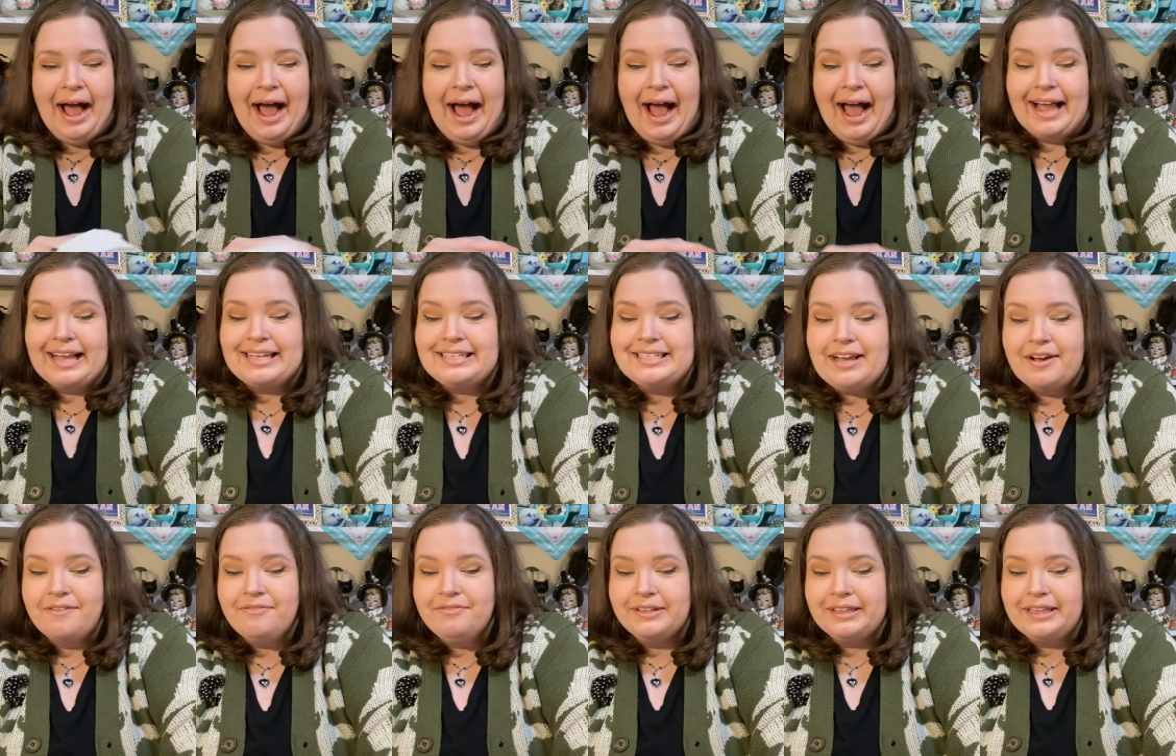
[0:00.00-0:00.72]
I
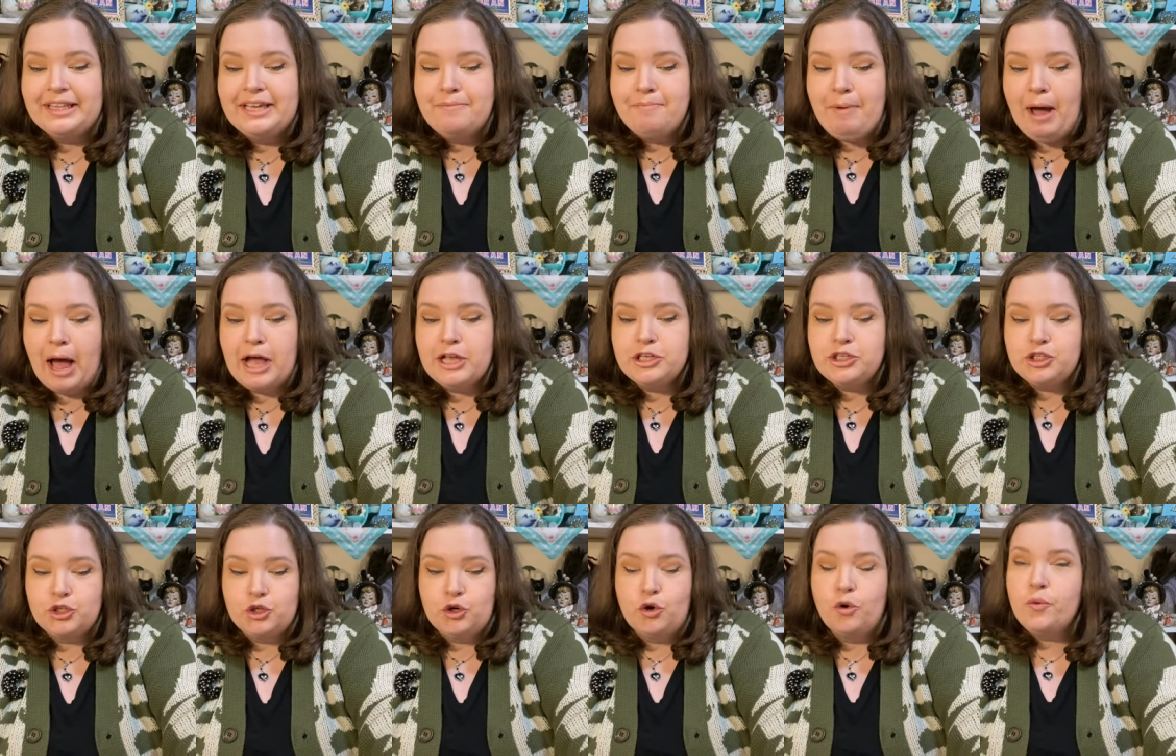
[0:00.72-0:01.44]
definitely bought
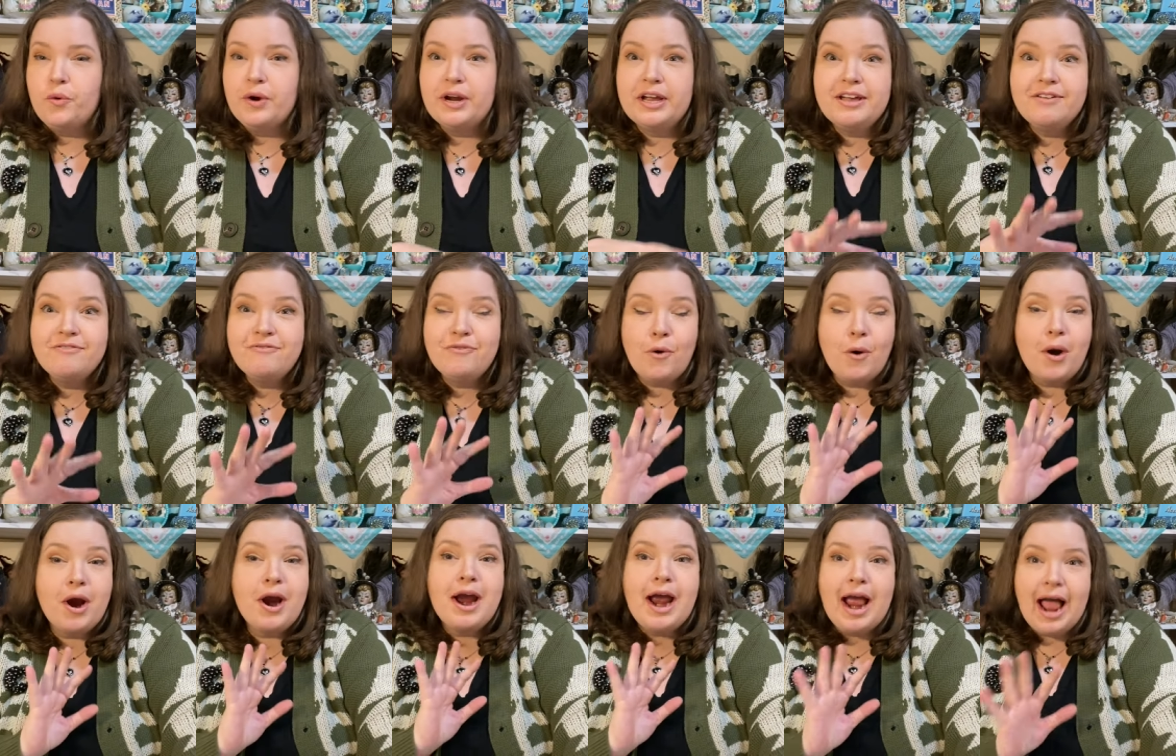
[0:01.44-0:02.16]
jewelry
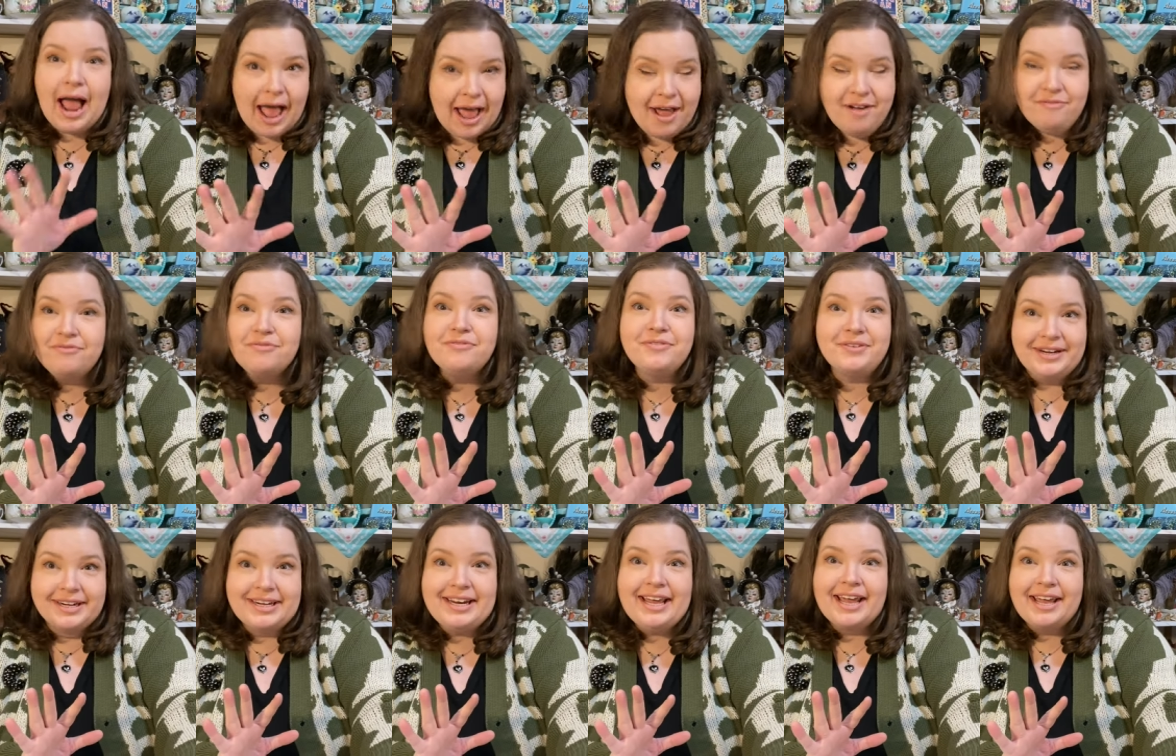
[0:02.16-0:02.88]
for
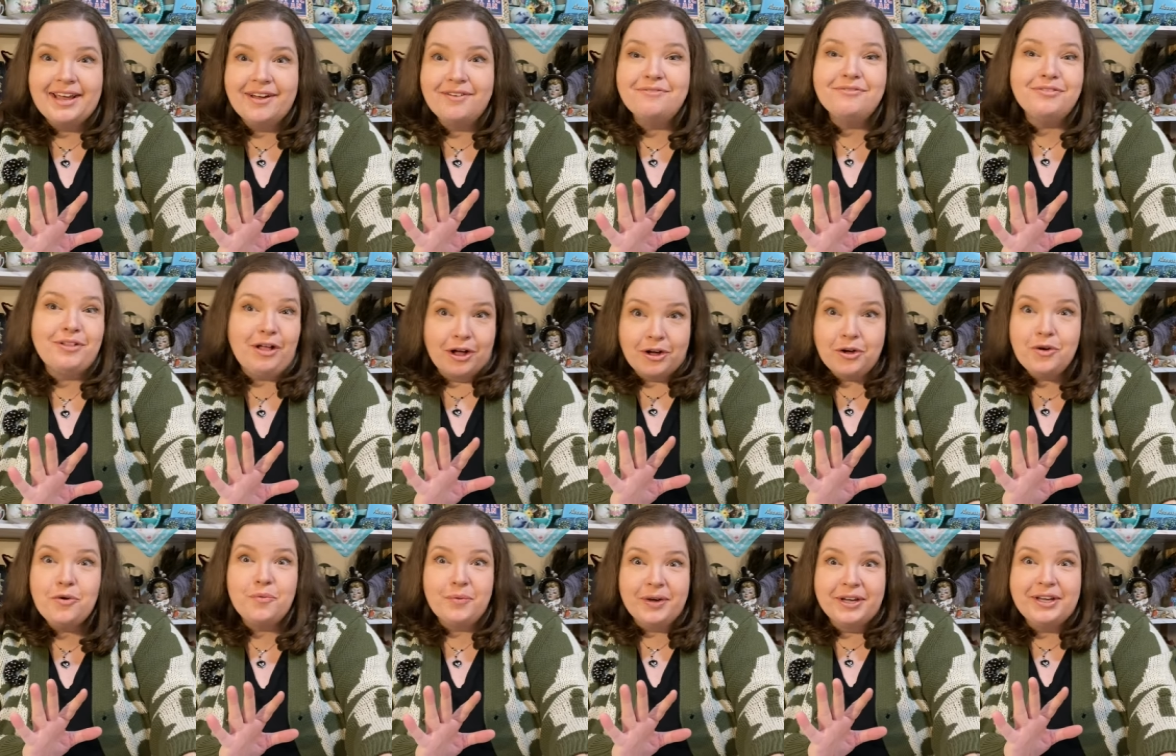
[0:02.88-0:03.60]
every day of
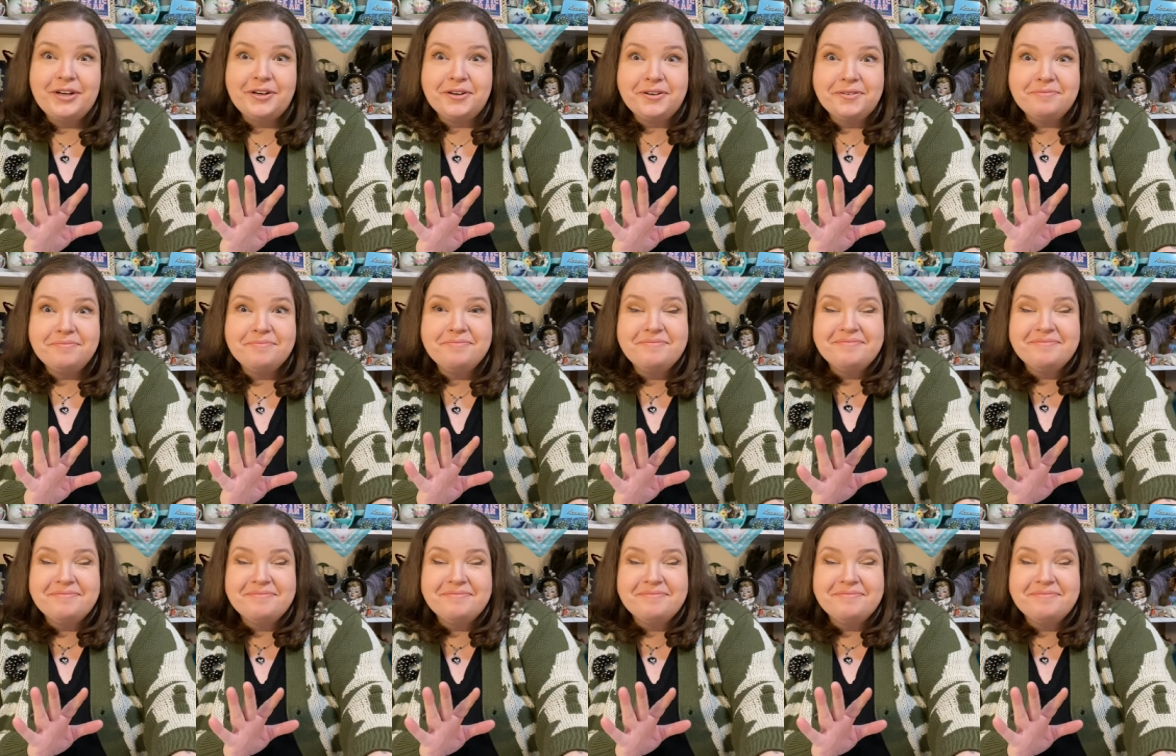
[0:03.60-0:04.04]
Vlogoween.